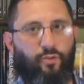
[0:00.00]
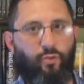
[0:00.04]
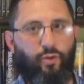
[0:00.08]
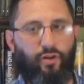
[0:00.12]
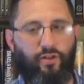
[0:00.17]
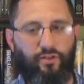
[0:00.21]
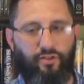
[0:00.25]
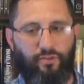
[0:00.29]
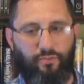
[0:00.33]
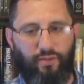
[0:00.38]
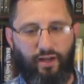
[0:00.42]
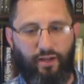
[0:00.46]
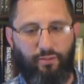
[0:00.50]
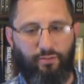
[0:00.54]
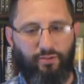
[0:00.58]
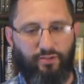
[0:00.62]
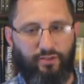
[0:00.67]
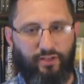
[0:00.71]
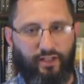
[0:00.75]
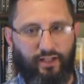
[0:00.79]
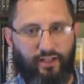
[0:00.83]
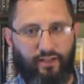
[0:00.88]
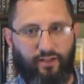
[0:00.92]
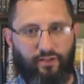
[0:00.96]
Where does the Bible
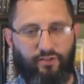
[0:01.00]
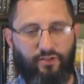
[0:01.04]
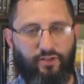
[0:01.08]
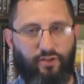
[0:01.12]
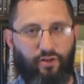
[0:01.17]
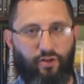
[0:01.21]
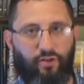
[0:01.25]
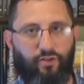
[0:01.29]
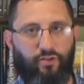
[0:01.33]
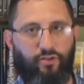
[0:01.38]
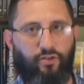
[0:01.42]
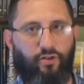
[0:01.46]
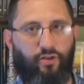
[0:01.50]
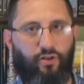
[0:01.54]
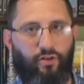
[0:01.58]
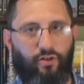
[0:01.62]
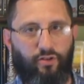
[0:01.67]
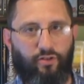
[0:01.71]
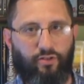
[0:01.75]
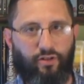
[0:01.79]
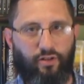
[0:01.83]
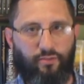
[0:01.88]
say there's an altar call?